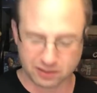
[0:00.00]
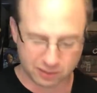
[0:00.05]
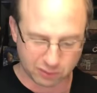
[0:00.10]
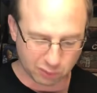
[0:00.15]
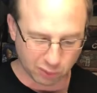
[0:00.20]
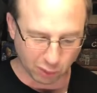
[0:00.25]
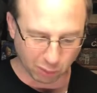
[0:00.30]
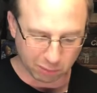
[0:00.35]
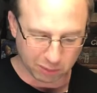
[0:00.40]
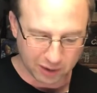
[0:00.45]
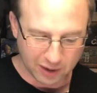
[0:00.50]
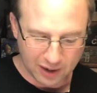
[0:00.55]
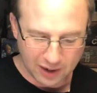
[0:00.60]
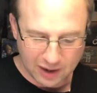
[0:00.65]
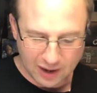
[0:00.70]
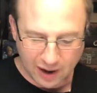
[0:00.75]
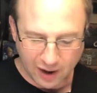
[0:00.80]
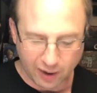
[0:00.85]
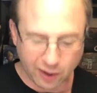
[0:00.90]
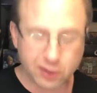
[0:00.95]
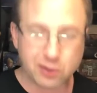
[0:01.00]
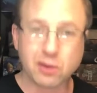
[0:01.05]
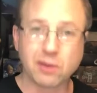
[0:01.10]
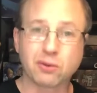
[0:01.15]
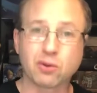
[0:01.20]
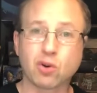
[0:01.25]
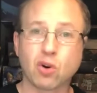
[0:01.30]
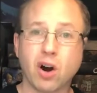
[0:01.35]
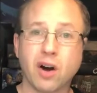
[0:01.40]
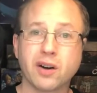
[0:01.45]
group. I also
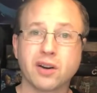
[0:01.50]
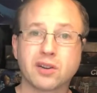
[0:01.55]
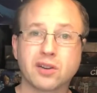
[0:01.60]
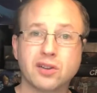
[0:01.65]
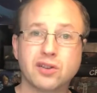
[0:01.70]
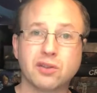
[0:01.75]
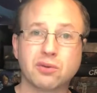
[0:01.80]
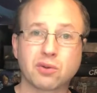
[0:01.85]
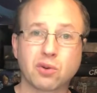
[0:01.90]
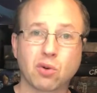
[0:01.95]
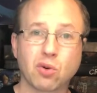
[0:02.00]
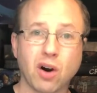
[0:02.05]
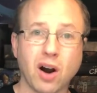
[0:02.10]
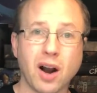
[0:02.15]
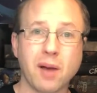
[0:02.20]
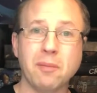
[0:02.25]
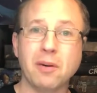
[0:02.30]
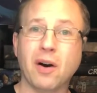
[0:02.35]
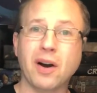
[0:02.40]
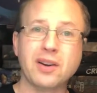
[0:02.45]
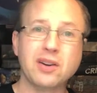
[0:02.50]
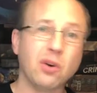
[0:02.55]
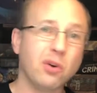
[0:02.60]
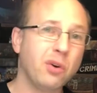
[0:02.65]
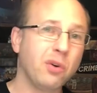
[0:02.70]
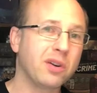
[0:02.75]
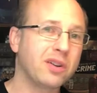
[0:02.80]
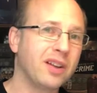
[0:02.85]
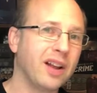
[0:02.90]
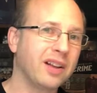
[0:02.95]
have Chronicles of Crime. Now, I don't
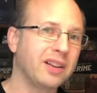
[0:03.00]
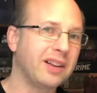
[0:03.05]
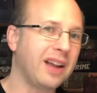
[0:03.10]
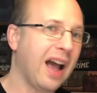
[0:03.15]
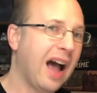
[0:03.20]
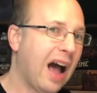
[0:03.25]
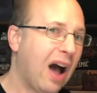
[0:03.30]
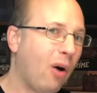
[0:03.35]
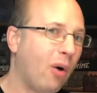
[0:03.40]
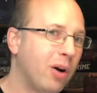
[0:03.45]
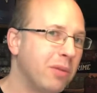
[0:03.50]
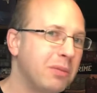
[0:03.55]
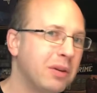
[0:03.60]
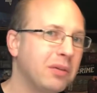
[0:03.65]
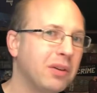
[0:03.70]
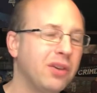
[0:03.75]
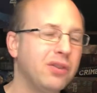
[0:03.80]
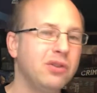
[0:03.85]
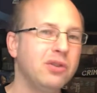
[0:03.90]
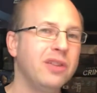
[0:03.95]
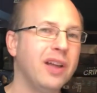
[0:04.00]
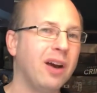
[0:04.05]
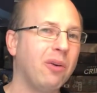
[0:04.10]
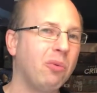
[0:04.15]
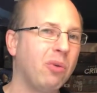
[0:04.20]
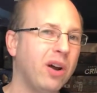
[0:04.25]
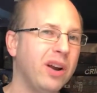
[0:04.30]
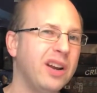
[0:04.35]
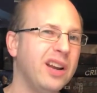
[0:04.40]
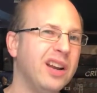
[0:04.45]
know exactly how I'd be able to do that
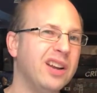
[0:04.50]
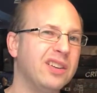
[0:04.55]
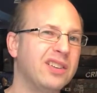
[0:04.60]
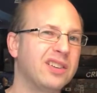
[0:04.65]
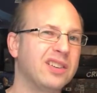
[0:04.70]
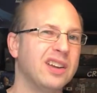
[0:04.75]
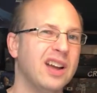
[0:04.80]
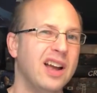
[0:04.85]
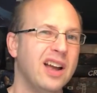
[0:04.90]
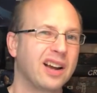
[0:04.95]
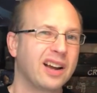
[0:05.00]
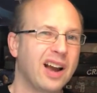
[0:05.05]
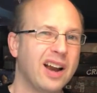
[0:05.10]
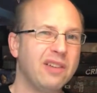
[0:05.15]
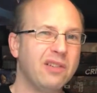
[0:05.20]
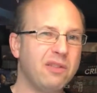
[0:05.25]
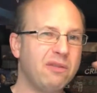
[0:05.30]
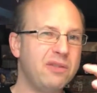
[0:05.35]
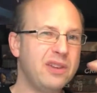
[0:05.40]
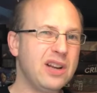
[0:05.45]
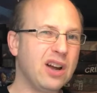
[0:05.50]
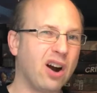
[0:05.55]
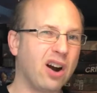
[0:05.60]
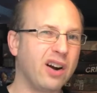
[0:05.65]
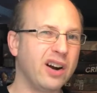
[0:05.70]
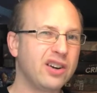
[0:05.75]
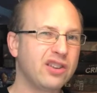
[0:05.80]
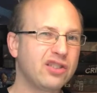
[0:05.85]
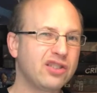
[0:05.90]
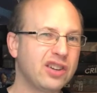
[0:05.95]
one. It's kind of a
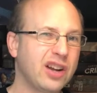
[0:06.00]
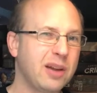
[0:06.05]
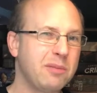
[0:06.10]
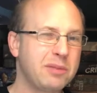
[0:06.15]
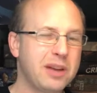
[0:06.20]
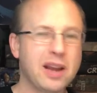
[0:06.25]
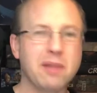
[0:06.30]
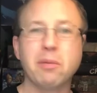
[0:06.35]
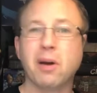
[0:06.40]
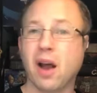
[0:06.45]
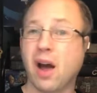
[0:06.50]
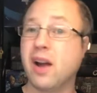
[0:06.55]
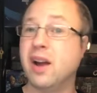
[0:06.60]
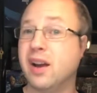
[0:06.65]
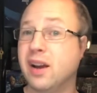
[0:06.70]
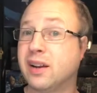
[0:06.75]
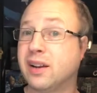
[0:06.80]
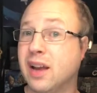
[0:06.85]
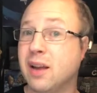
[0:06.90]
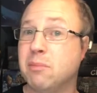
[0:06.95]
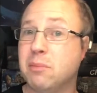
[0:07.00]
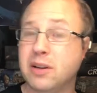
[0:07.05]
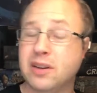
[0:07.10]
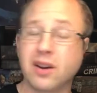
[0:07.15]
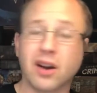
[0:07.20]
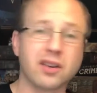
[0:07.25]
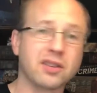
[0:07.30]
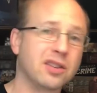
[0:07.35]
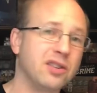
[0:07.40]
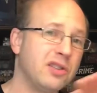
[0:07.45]
VR-ish type game, but it can be
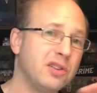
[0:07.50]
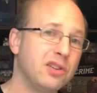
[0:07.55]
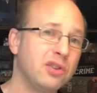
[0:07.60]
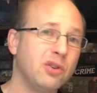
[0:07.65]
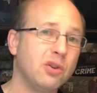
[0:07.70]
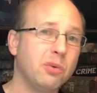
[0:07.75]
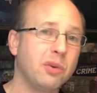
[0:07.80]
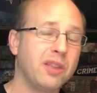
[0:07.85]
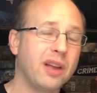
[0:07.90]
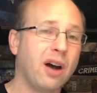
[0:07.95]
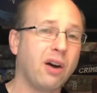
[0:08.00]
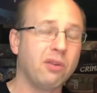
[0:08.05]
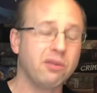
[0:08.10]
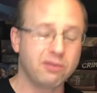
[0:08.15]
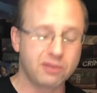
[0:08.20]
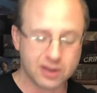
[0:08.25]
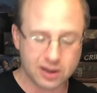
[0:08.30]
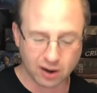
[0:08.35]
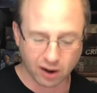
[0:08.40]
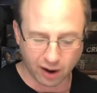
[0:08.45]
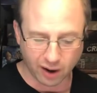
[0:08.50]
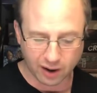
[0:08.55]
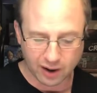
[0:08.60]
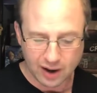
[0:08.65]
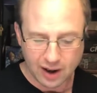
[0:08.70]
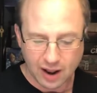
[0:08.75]
done because you can do it without VR.